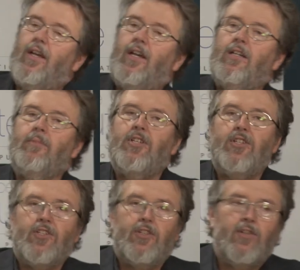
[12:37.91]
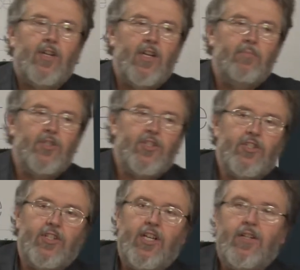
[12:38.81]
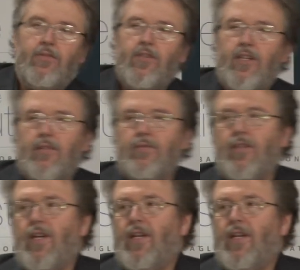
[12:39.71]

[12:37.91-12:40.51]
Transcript: says Durkheim, is a state of kind of